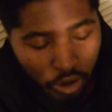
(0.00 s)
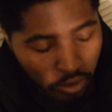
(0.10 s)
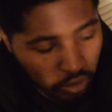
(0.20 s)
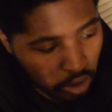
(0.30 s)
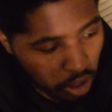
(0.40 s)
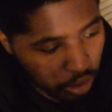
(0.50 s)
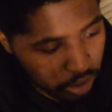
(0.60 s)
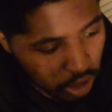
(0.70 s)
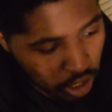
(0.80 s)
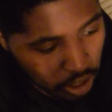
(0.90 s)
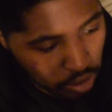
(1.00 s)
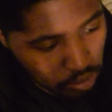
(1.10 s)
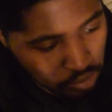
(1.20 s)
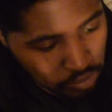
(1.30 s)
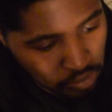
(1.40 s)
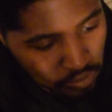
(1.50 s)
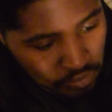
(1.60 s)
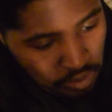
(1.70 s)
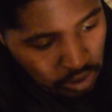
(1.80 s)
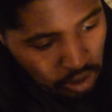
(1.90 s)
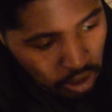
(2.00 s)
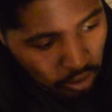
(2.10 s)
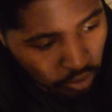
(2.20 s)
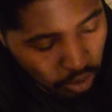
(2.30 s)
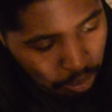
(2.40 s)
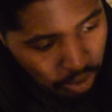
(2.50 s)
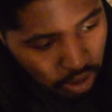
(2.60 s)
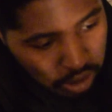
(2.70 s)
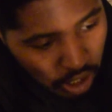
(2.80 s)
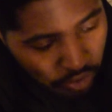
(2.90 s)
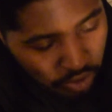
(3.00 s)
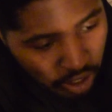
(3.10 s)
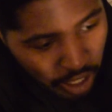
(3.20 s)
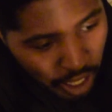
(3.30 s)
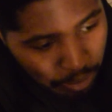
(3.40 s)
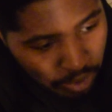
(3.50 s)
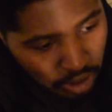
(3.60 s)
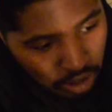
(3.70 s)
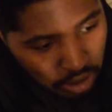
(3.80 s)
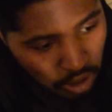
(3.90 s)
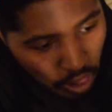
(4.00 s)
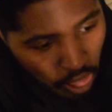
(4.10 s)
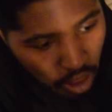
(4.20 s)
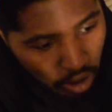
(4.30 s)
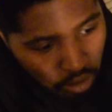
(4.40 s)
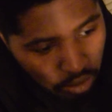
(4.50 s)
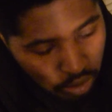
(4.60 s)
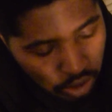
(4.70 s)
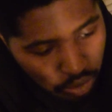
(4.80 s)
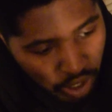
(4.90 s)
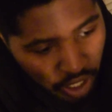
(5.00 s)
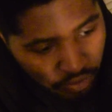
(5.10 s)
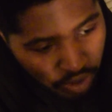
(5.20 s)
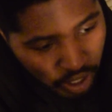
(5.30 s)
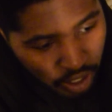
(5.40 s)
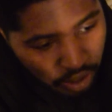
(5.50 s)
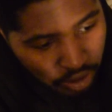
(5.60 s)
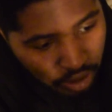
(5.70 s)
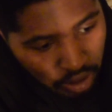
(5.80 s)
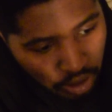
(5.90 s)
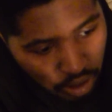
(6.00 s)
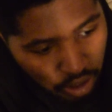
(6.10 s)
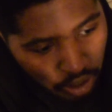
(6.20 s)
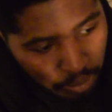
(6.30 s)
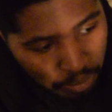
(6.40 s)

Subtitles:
You know what I'm saying? From your peace, love, and your happiness, once you have that, oh